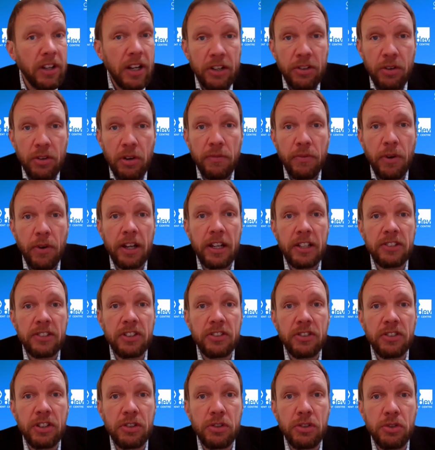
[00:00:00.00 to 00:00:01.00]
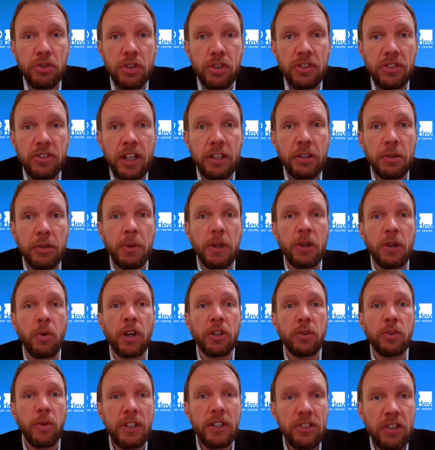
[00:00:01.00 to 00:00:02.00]
Multilateral finance institutions tend
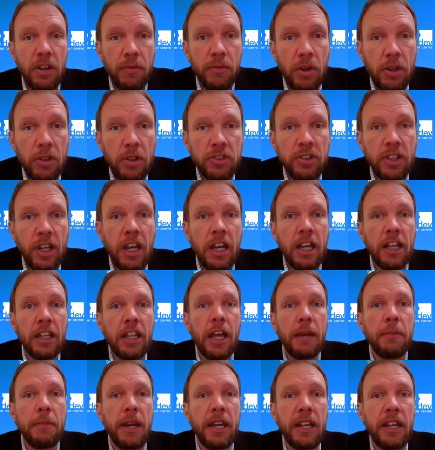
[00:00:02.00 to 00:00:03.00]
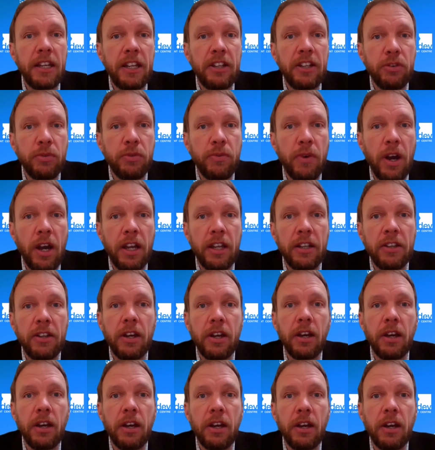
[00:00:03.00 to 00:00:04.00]
to be quite risk averse. They may need to
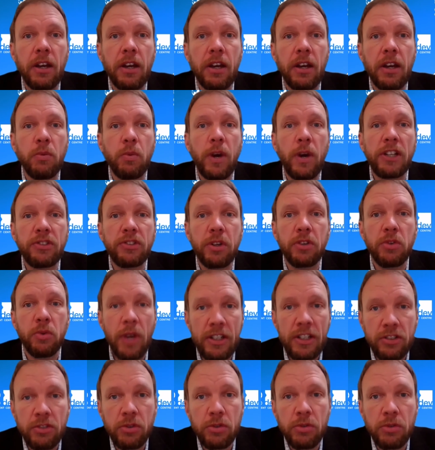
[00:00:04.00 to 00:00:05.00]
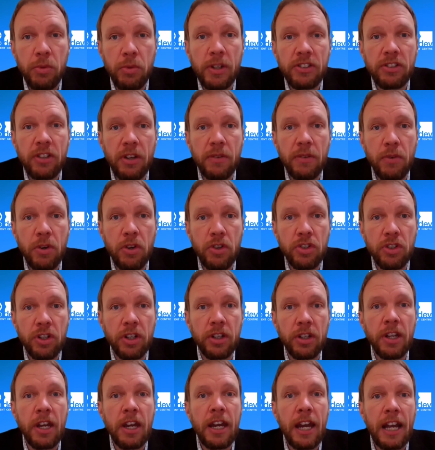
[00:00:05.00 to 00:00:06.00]
find ways to address risk
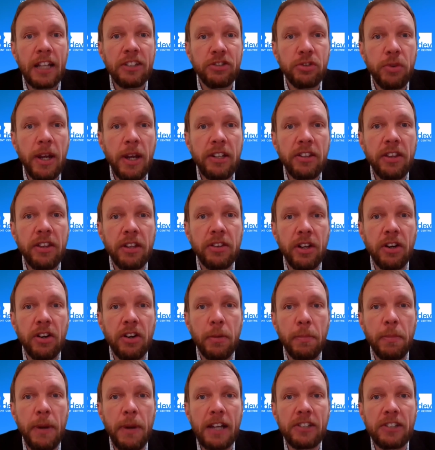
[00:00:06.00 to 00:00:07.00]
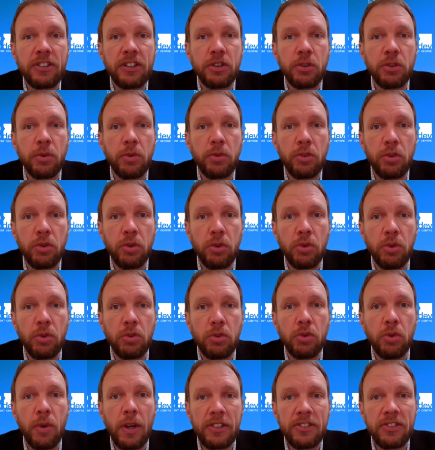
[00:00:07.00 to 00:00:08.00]
aversion and strengthen their capacity
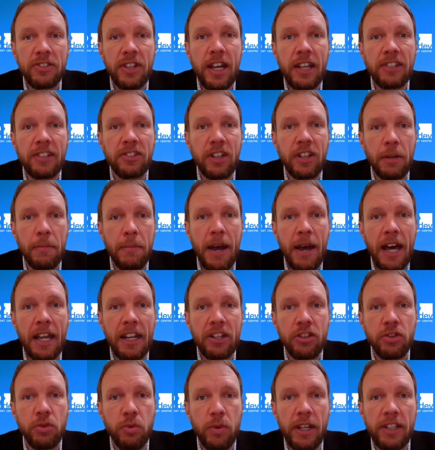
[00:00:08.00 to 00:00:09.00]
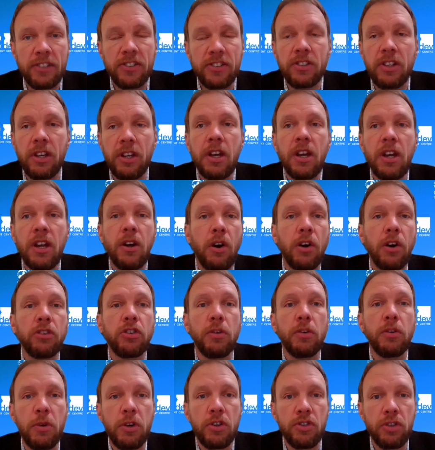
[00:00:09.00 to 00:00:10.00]
to assess and manage risk
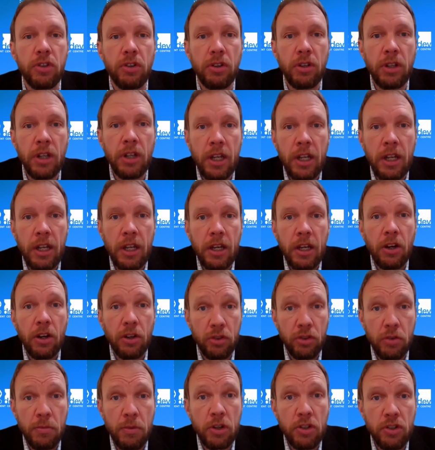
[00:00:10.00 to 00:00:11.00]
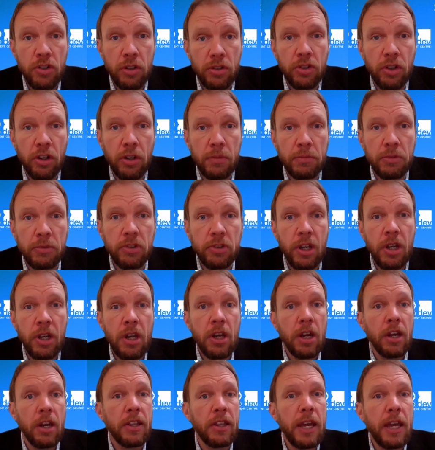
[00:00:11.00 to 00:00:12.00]
on commercial
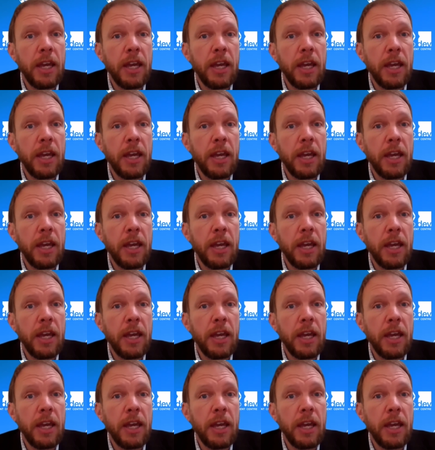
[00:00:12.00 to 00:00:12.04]
terms.